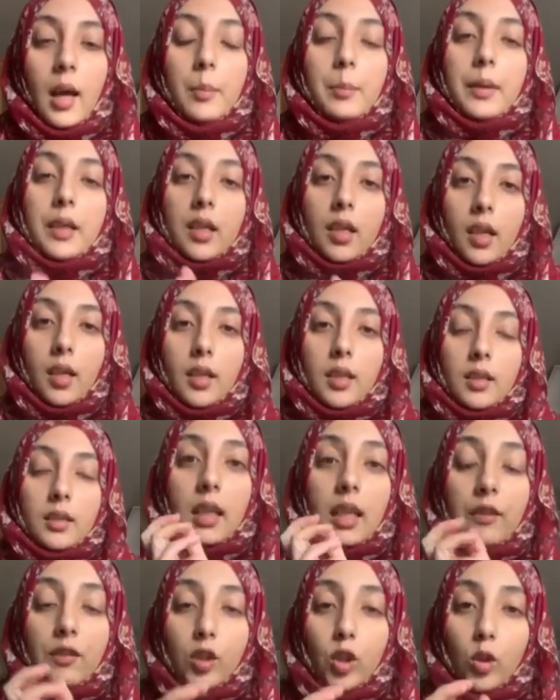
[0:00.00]

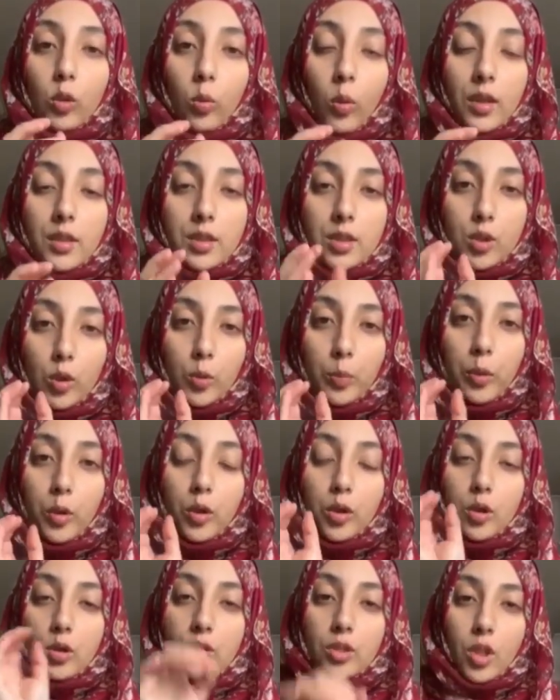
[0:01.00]
Because once you
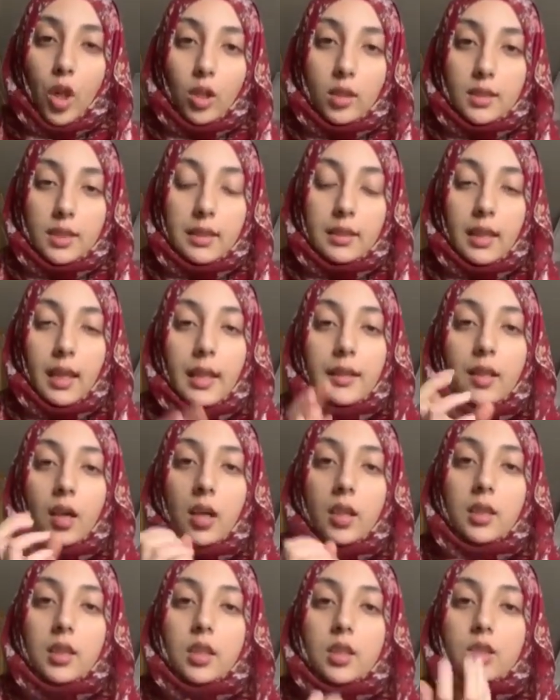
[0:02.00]
put your salt in there, the
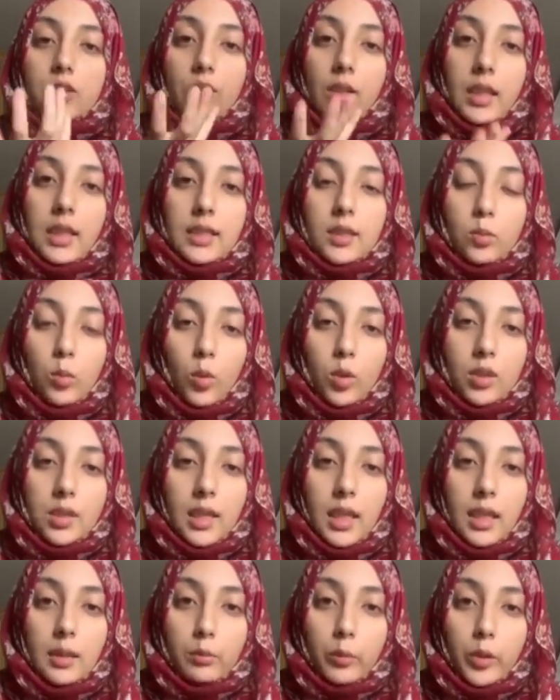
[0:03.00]
onions release
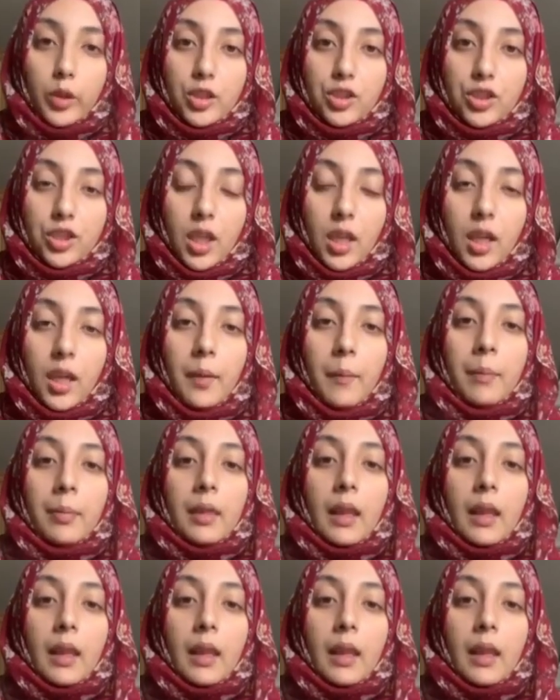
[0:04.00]
water and moisture.